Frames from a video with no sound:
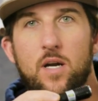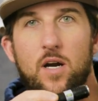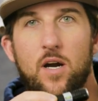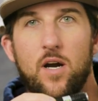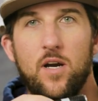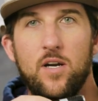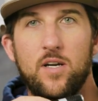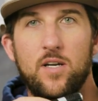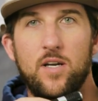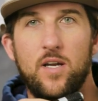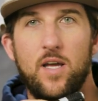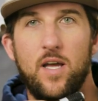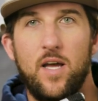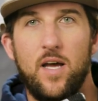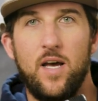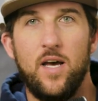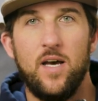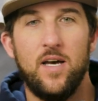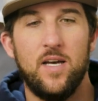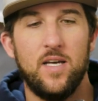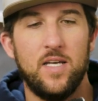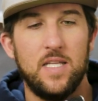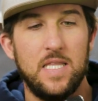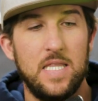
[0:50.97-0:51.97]
aren't
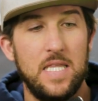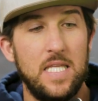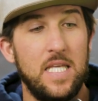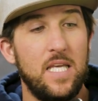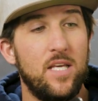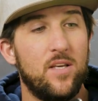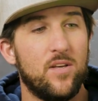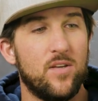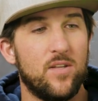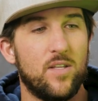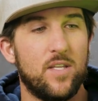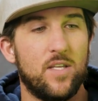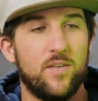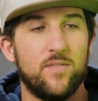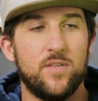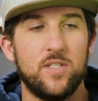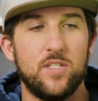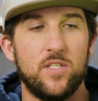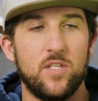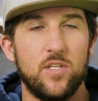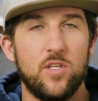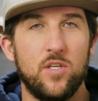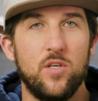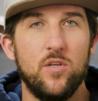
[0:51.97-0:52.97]
uh, legal
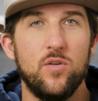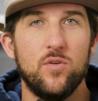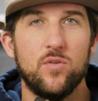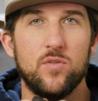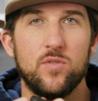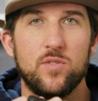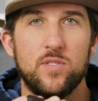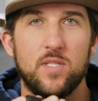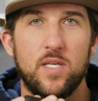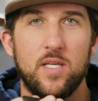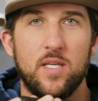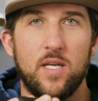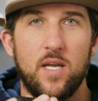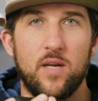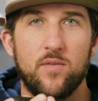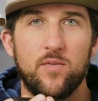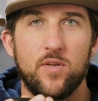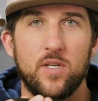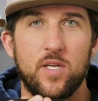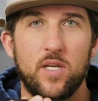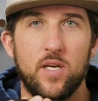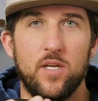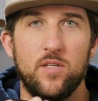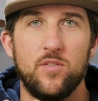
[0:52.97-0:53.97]
even to use in
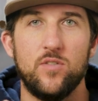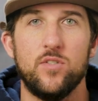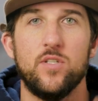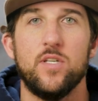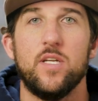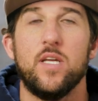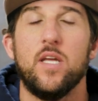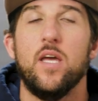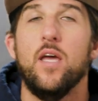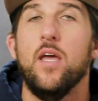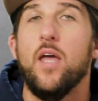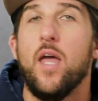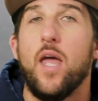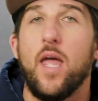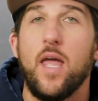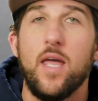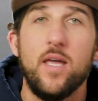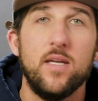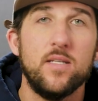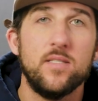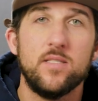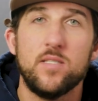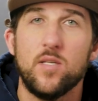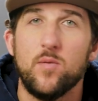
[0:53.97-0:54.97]
every country,
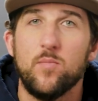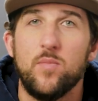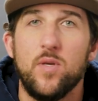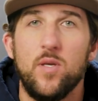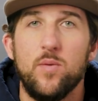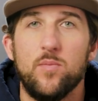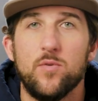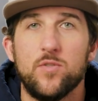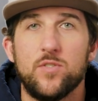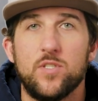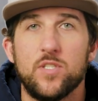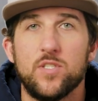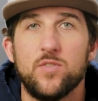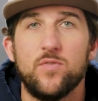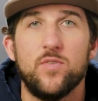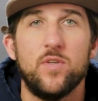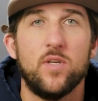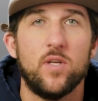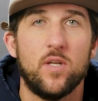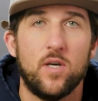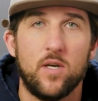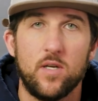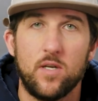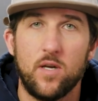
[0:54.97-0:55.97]
and some people just
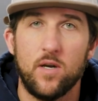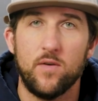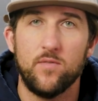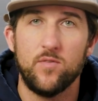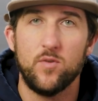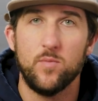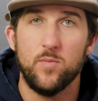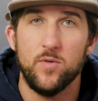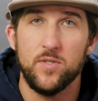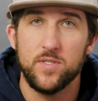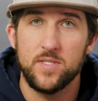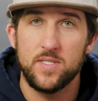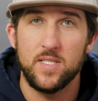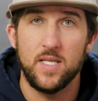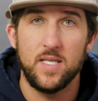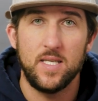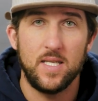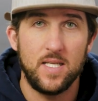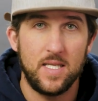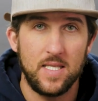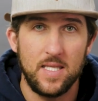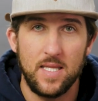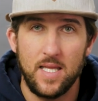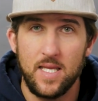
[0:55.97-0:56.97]
feel uncomfortable
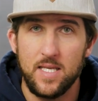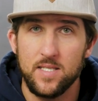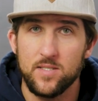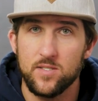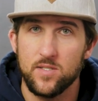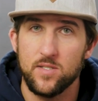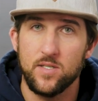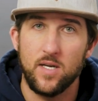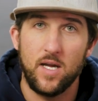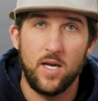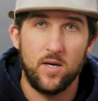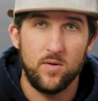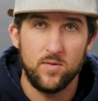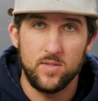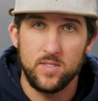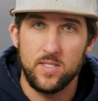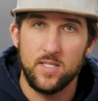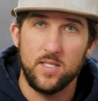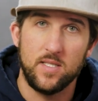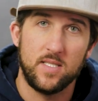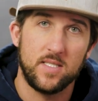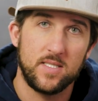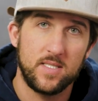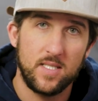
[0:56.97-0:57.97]
sending a laser out
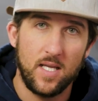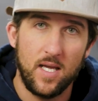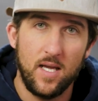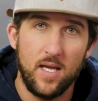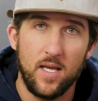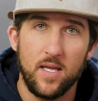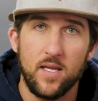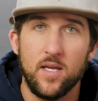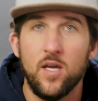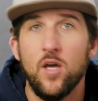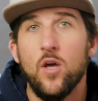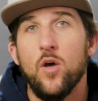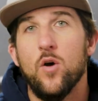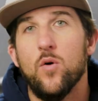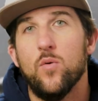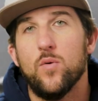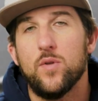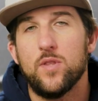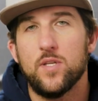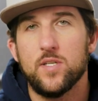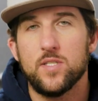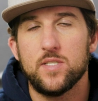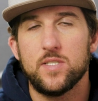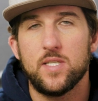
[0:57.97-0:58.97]
into the sky
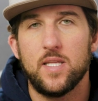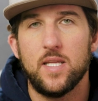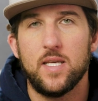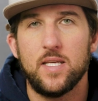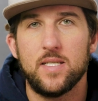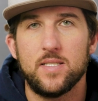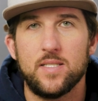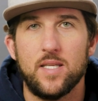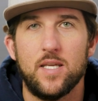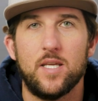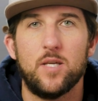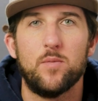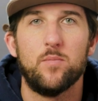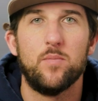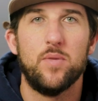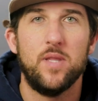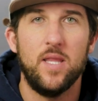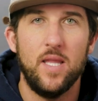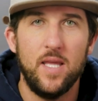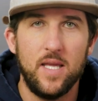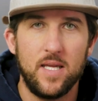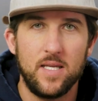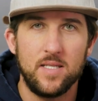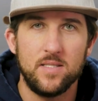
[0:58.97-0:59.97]
when there's things like
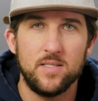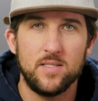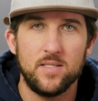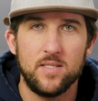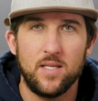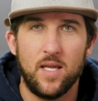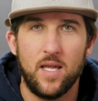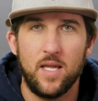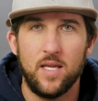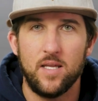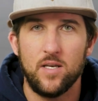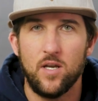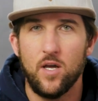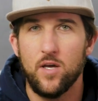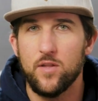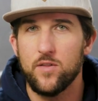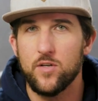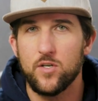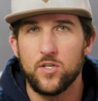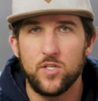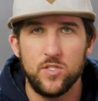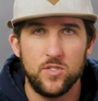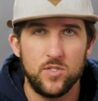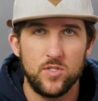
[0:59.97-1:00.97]
planes and
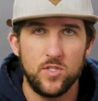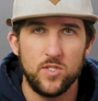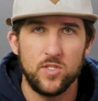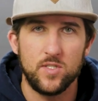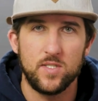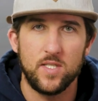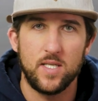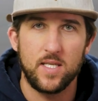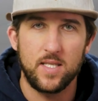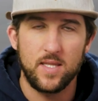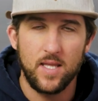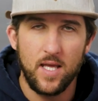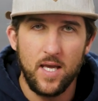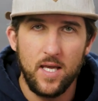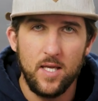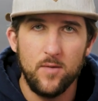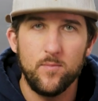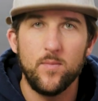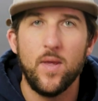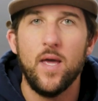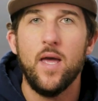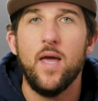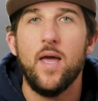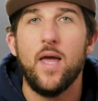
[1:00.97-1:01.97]
other concerns like that,
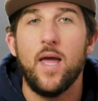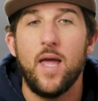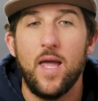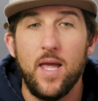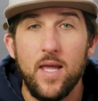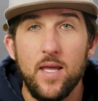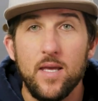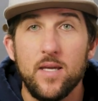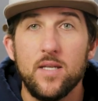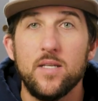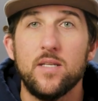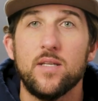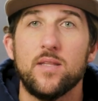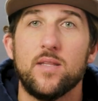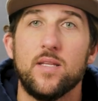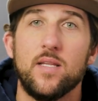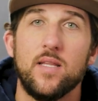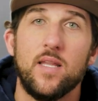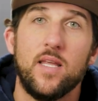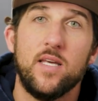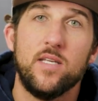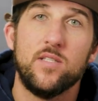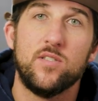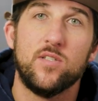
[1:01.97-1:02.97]
and the
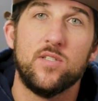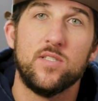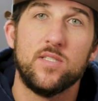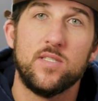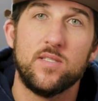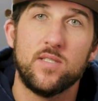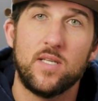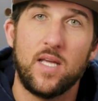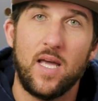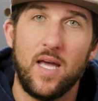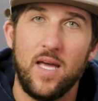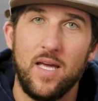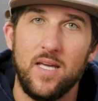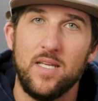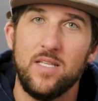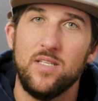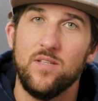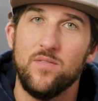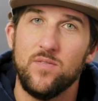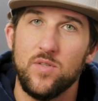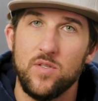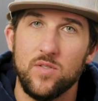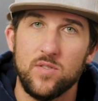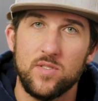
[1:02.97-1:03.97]
laser's
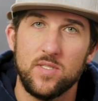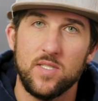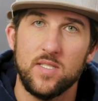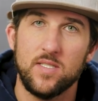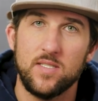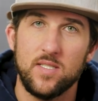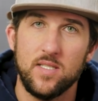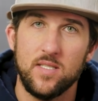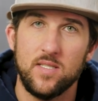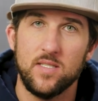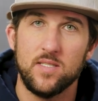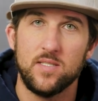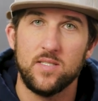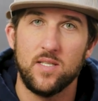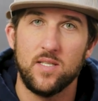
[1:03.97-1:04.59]
kind of useless in the